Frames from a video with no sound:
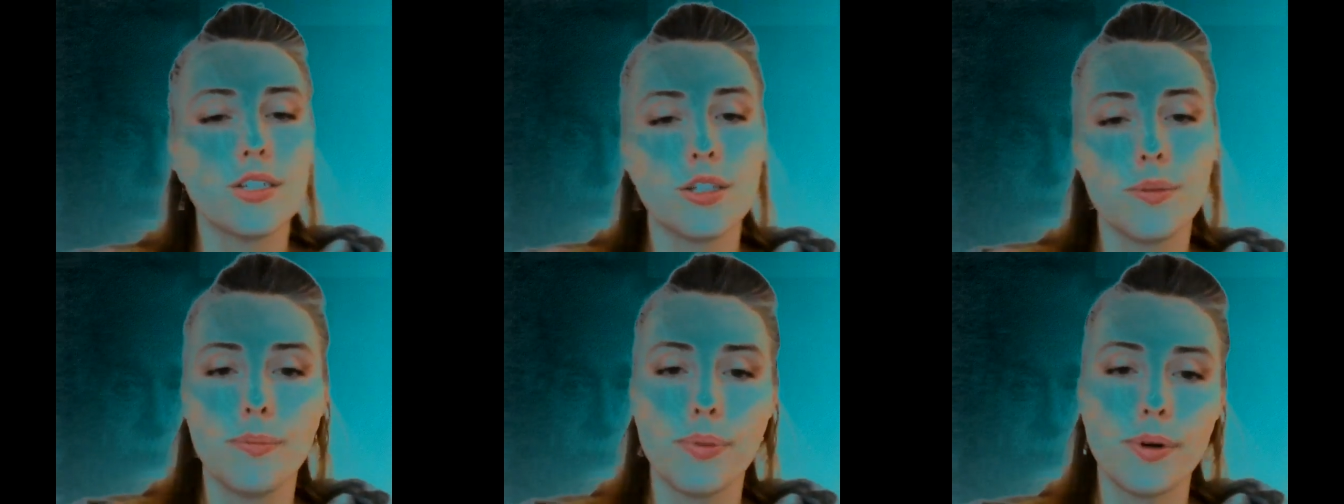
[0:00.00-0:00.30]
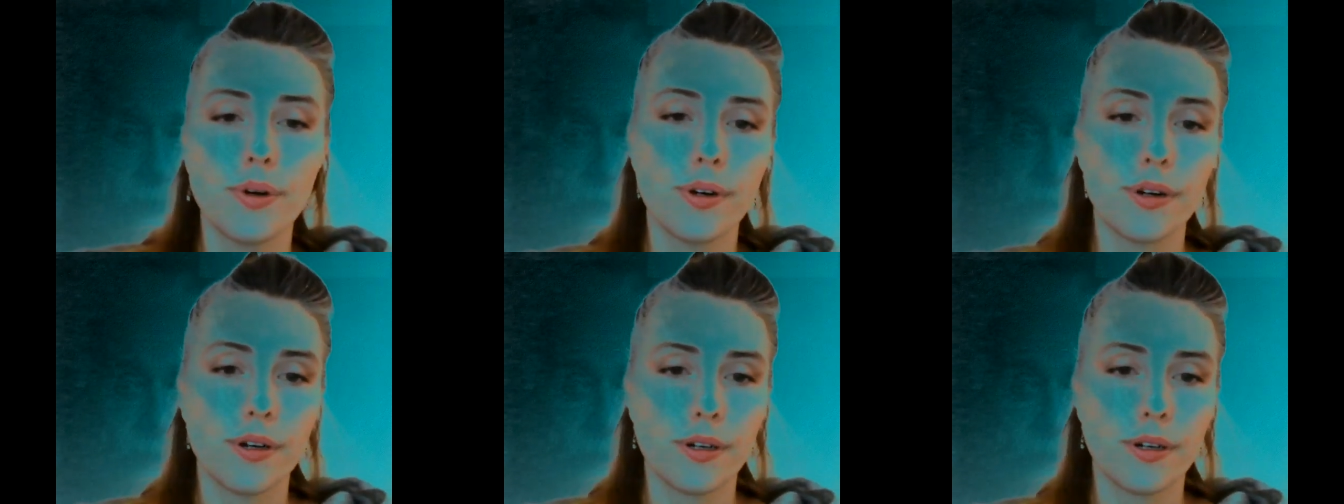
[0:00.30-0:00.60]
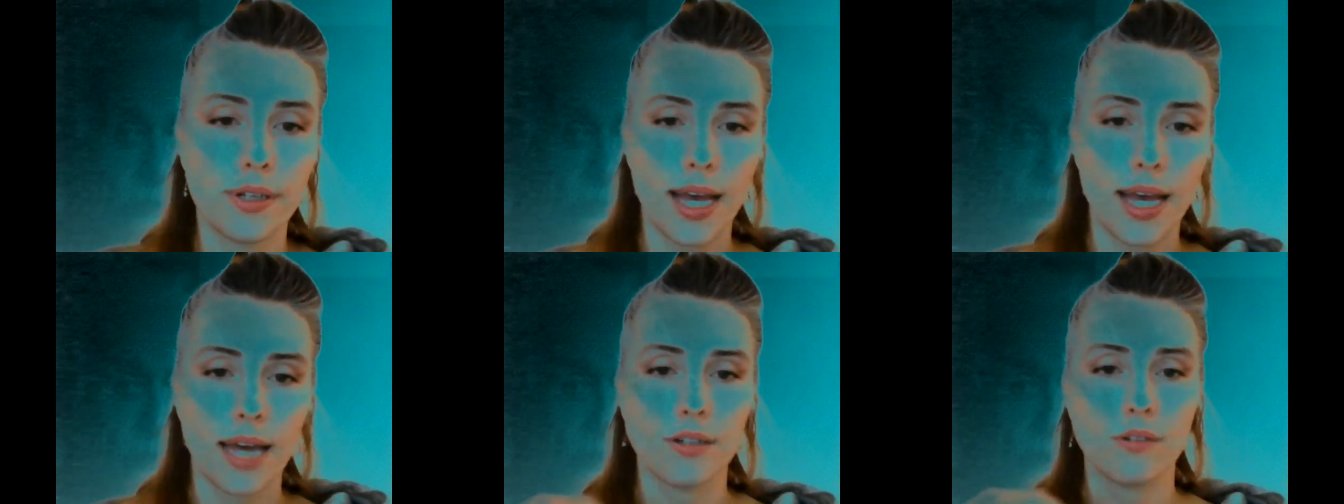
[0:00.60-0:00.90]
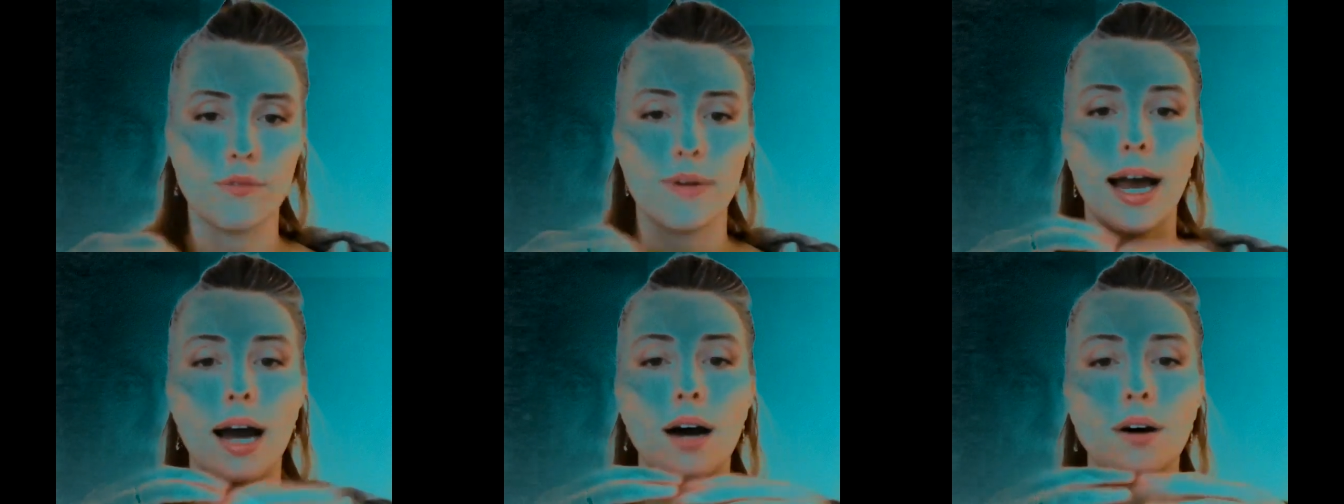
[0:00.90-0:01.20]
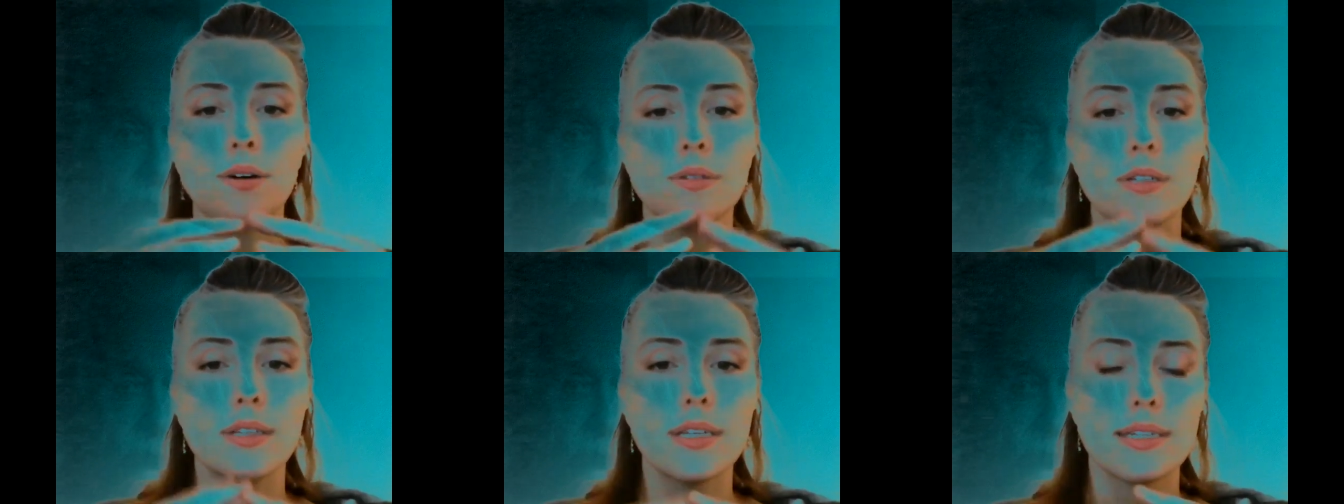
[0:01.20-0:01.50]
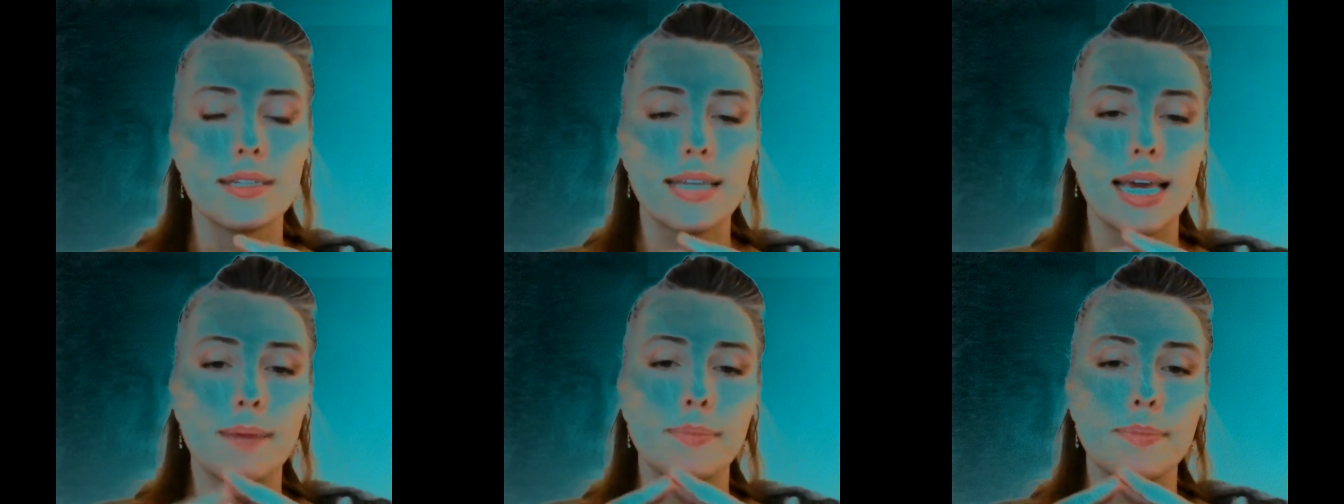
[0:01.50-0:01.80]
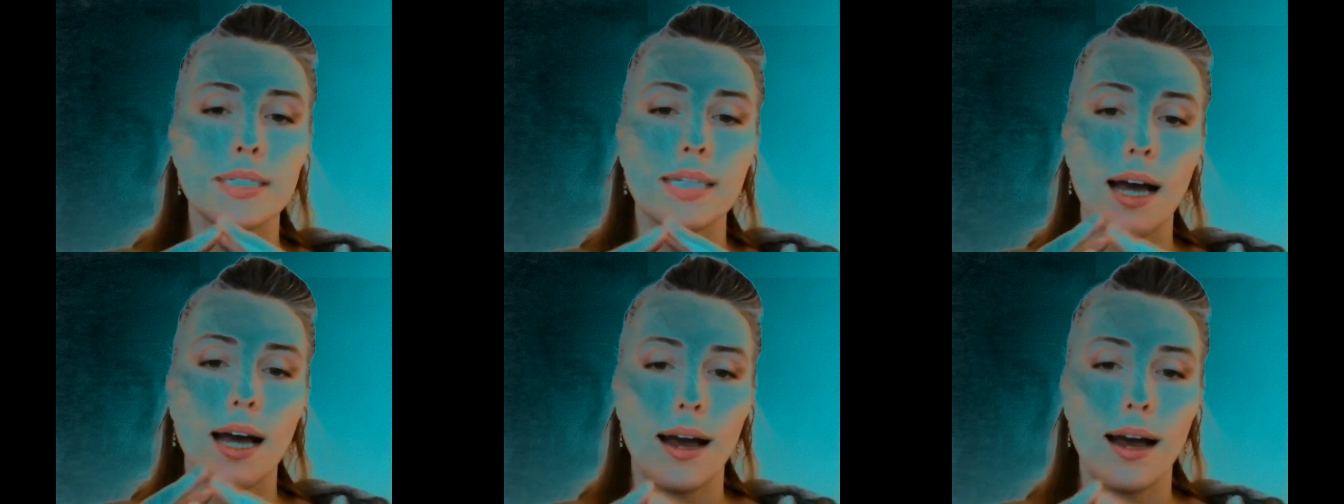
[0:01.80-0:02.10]
to burn at around the
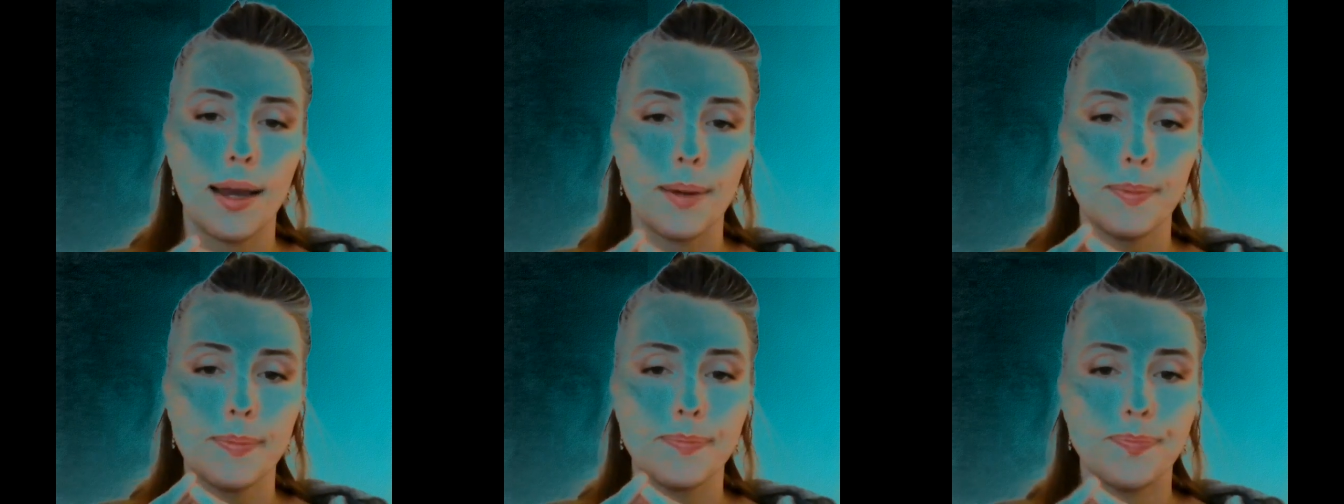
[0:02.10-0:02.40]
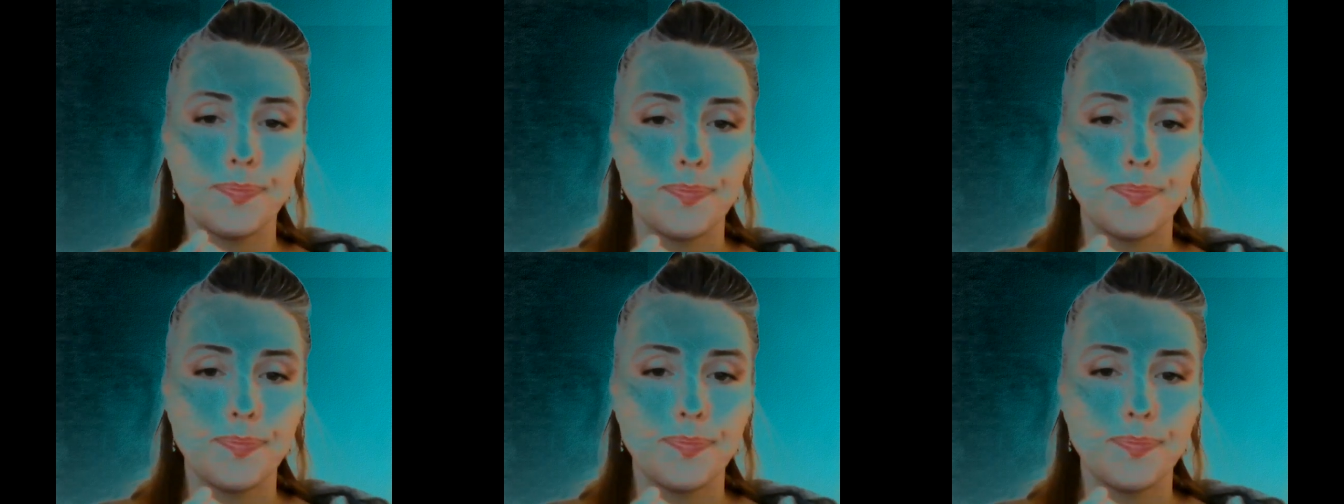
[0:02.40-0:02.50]
same time,